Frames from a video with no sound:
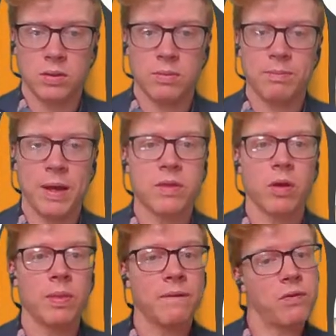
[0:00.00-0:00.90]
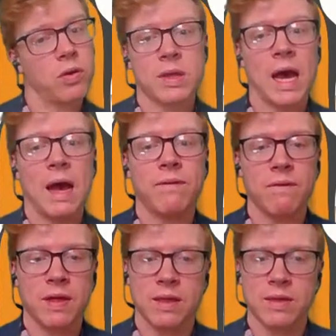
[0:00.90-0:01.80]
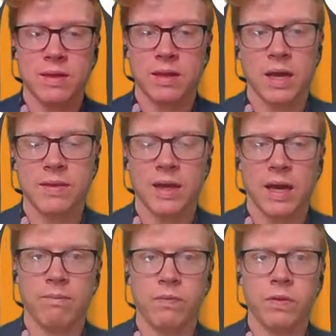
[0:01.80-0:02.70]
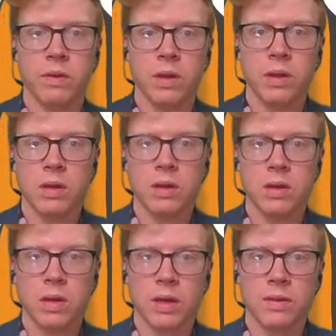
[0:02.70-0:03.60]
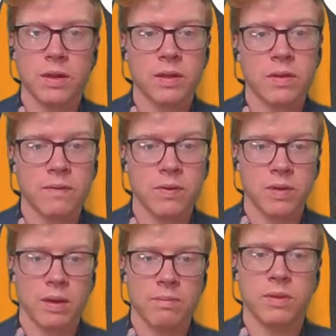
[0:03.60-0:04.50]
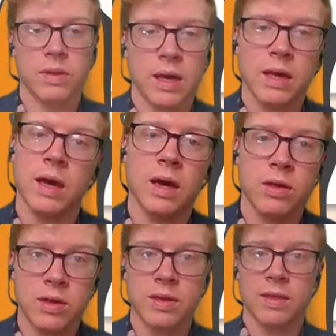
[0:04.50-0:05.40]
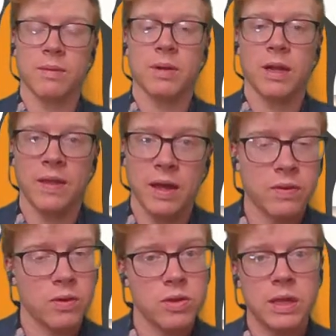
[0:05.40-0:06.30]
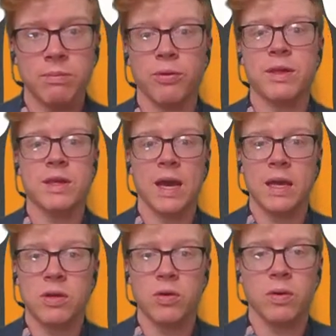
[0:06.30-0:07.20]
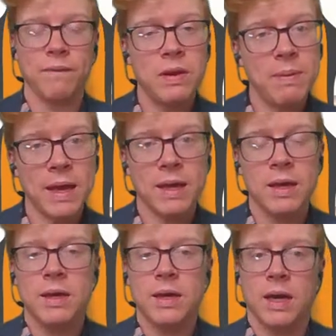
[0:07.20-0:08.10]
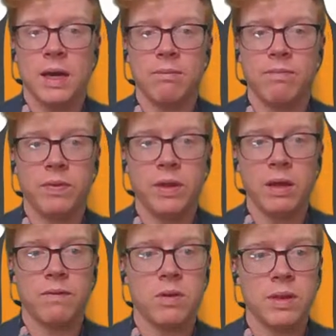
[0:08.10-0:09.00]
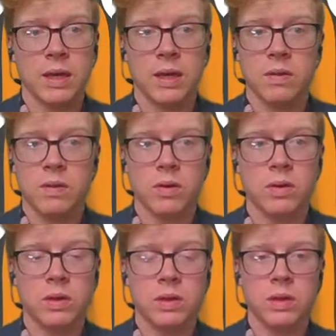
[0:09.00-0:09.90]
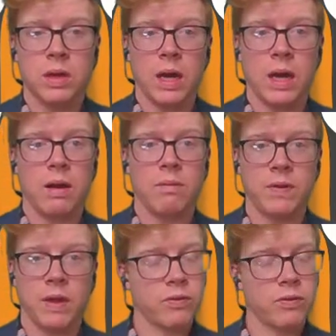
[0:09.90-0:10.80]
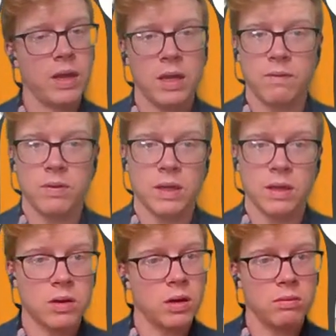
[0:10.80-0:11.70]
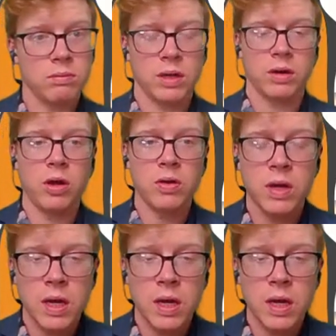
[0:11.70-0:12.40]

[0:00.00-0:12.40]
based on the first half of these slides. This is the first time that she's done something like that, so she'd appreciate your feedback. If you think it's good, that's great. If you think it's not, let her know.